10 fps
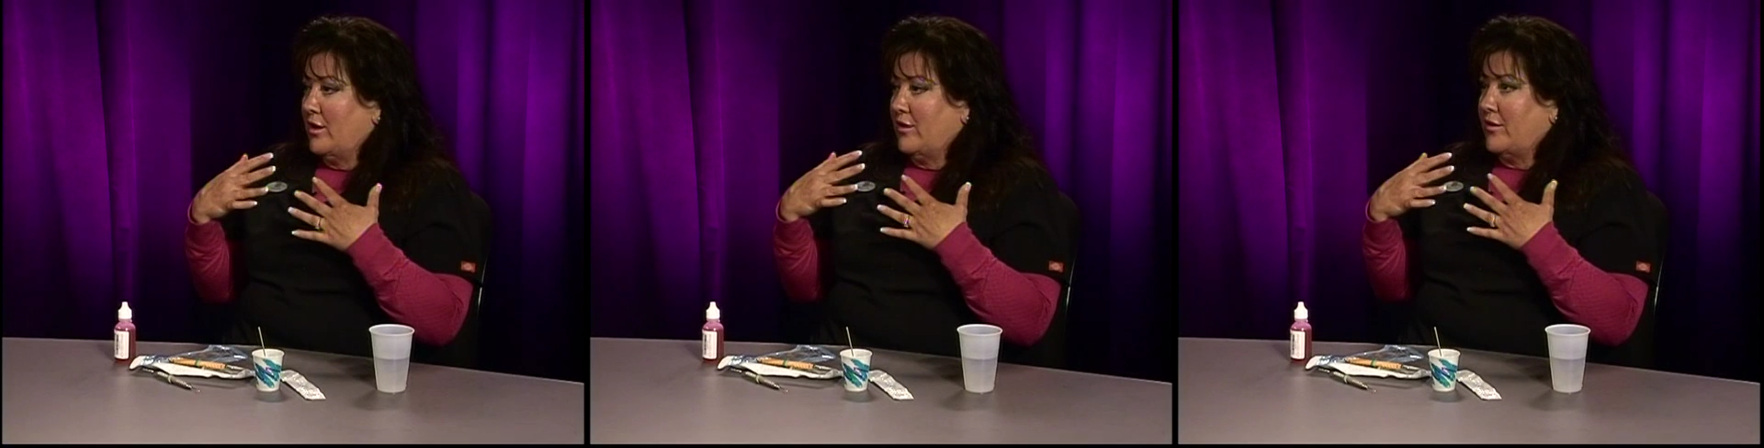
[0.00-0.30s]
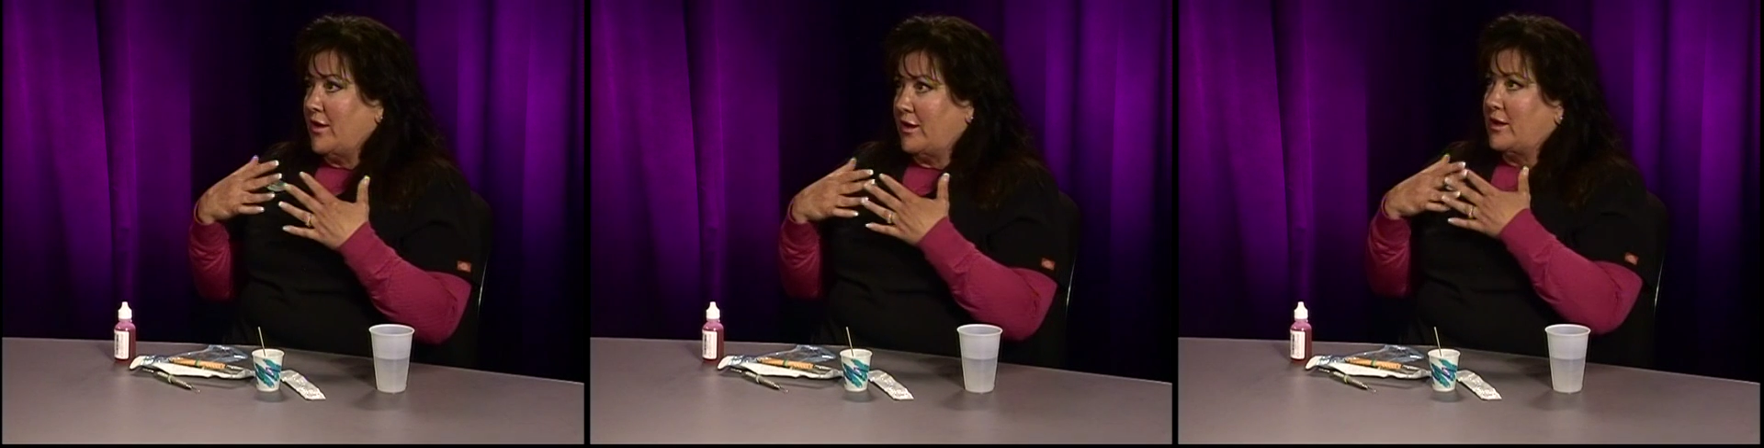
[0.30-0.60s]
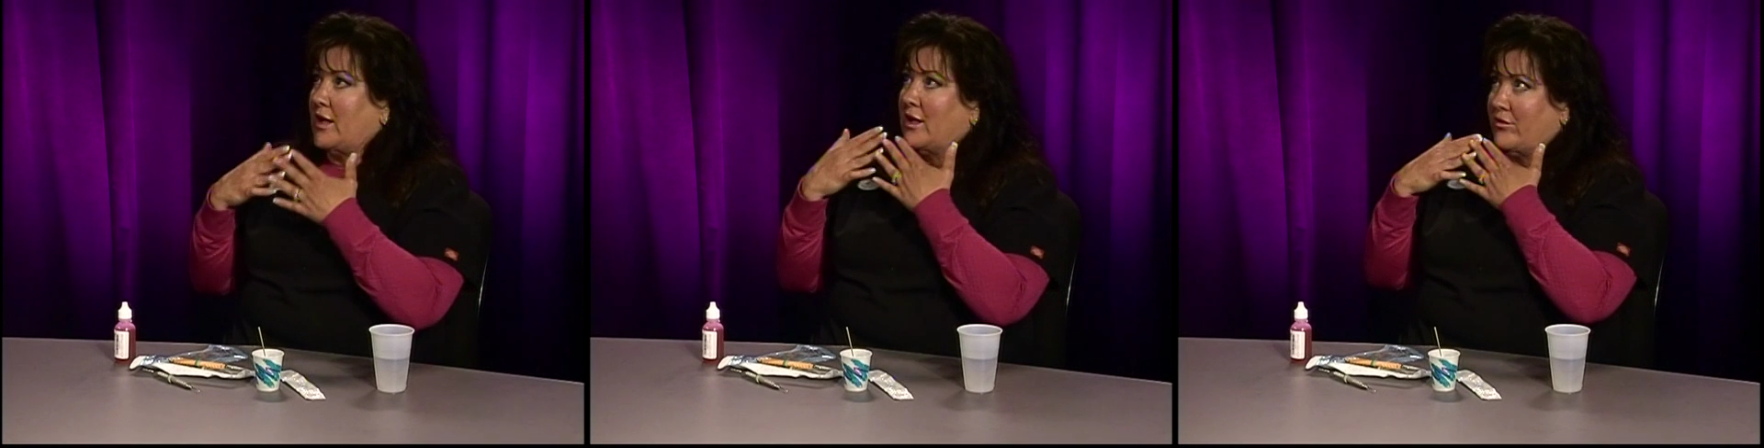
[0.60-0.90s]
then
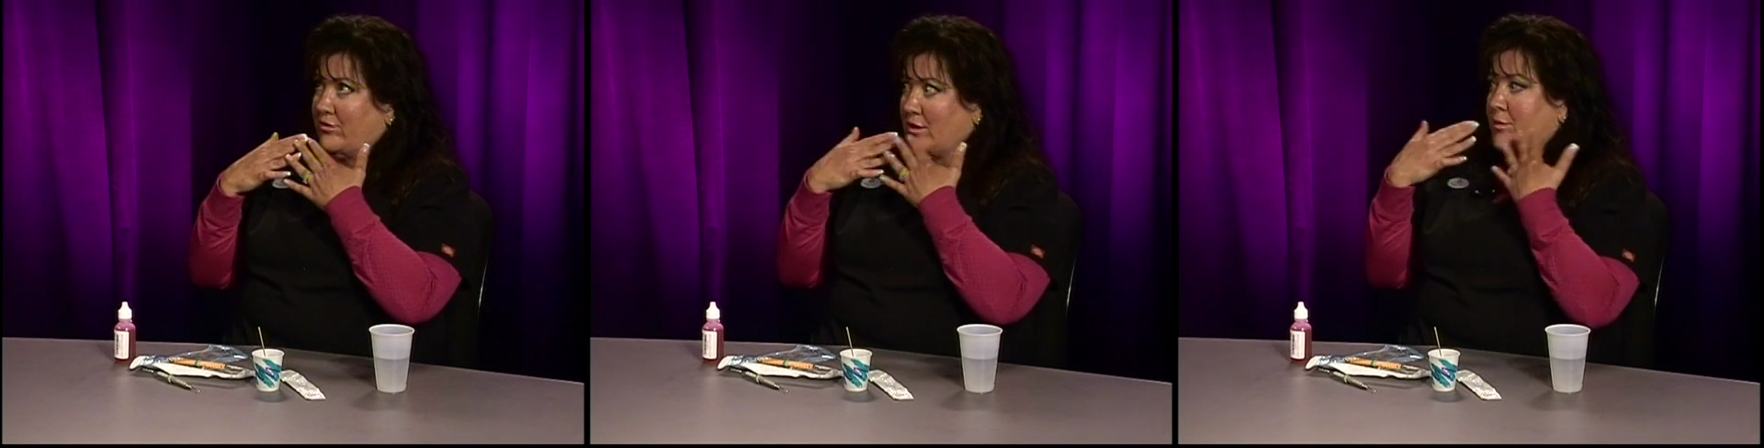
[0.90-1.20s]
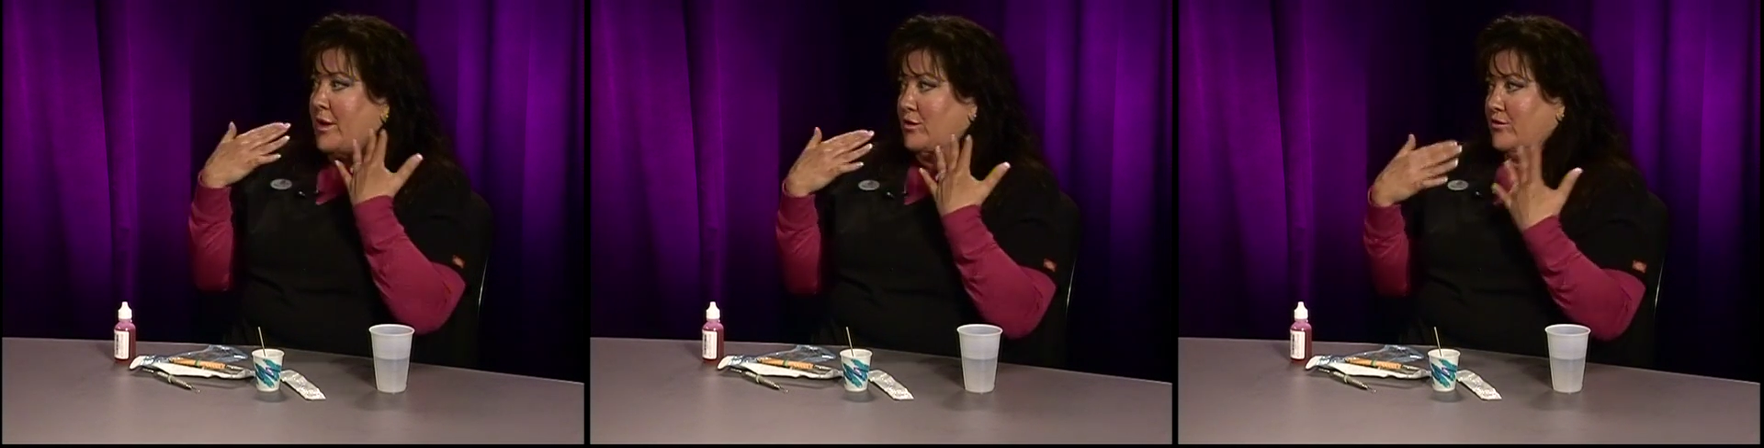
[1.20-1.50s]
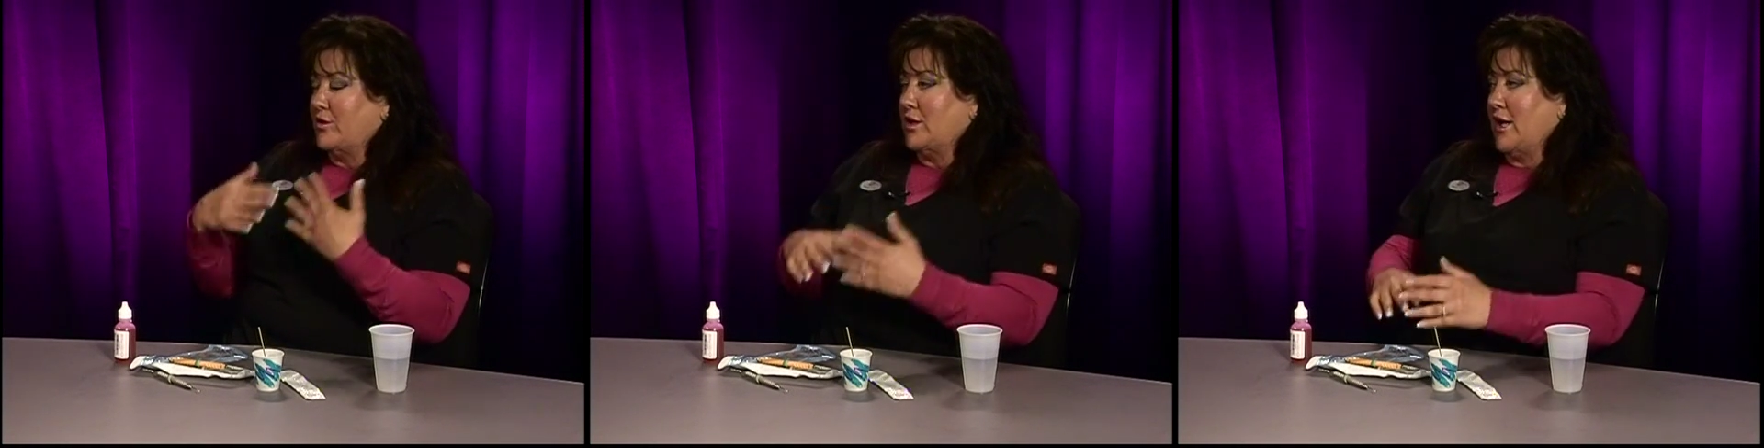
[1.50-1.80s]
they have a
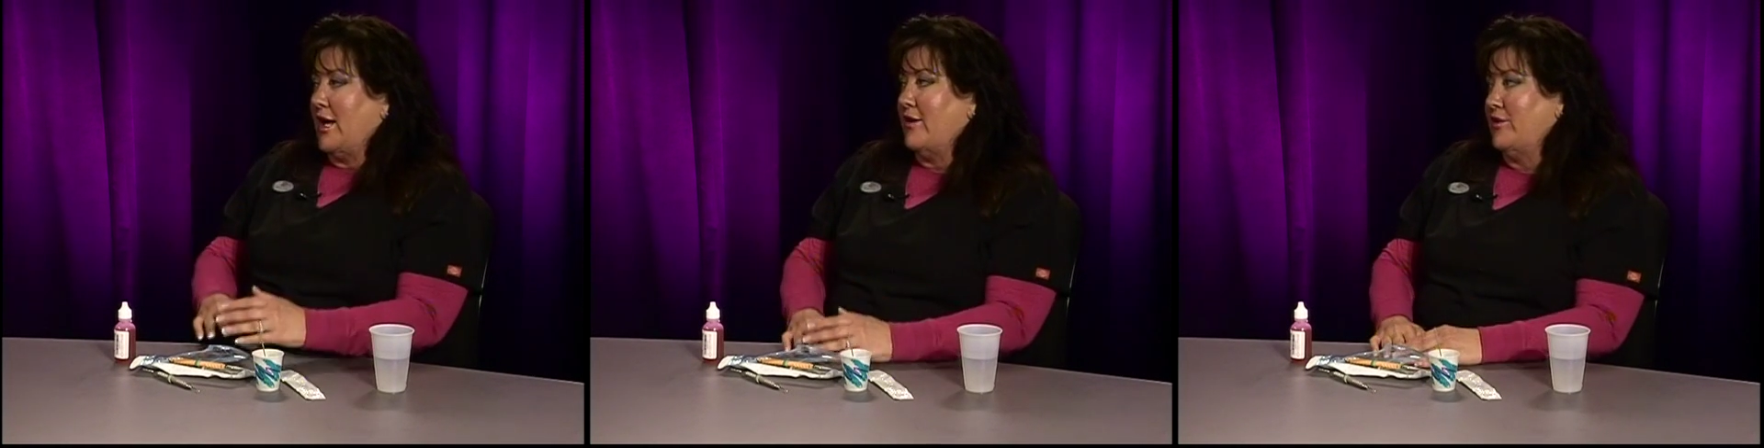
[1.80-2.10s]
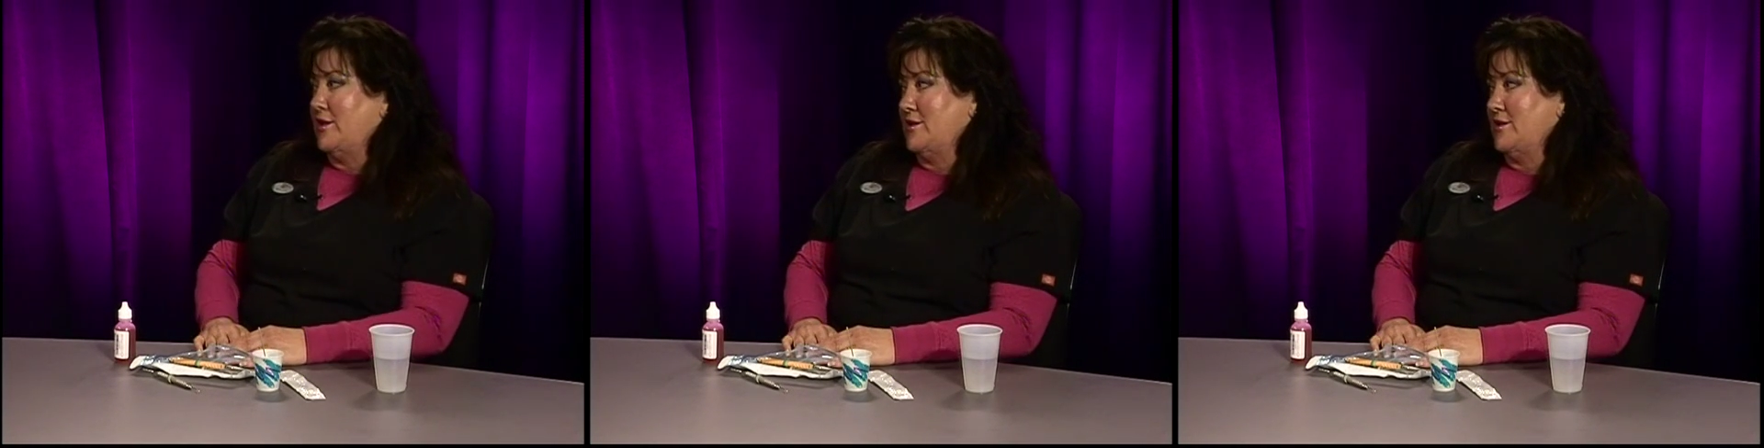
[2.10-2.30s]
mouthful of cavities.